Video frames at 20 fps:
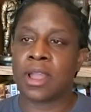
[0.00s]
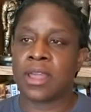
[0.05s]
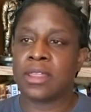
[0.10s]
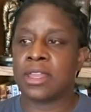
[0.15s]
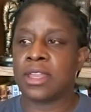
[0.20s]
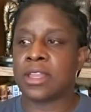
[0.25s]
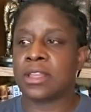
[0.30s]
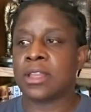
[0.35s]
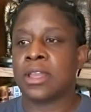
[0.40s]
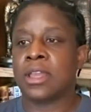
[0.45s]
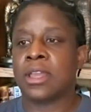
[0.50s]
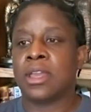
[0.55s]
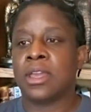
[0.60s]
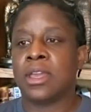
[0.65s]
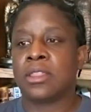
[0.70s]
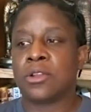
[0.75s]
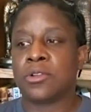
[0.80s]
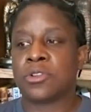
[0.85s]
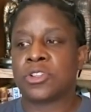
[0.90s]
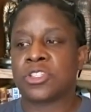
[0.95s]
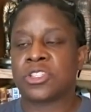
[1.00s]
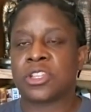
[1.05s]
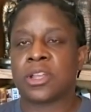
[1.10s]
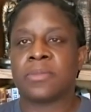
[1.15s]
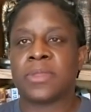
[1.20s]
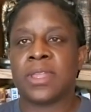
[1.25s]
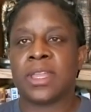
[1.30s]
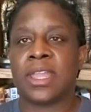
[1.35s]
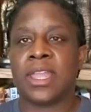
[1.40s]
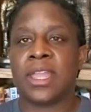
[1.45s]
I think there's
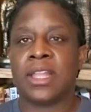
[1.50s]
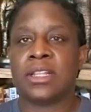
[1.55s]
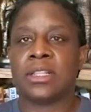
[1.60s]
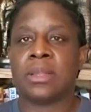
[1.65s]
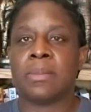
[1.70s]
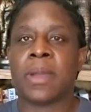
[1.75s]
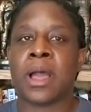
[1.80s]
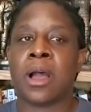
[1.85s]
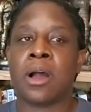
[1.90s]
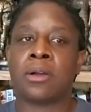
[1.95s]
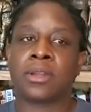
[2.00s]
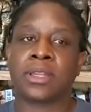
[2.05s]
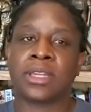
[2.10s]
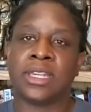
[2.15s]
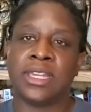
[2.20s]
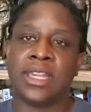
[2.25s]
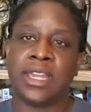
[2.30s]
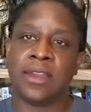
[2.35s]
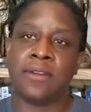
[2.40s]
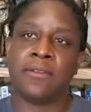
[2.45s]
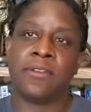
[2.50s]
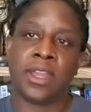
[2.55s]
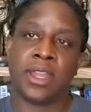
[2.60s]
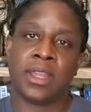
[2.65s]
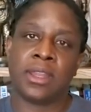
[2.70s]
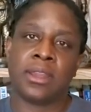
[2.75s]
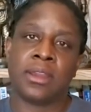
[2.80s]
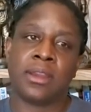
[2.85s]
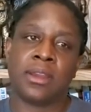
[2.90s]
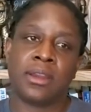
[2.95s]
something in it about
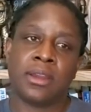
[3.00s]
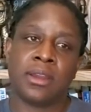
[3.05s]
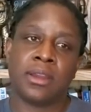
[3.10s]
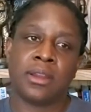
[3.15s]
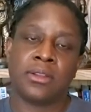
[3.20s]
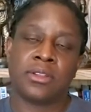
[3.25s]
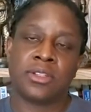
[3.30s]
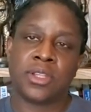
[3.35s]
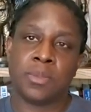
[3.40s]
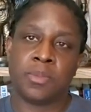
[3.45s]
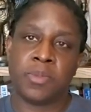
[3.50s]
giving to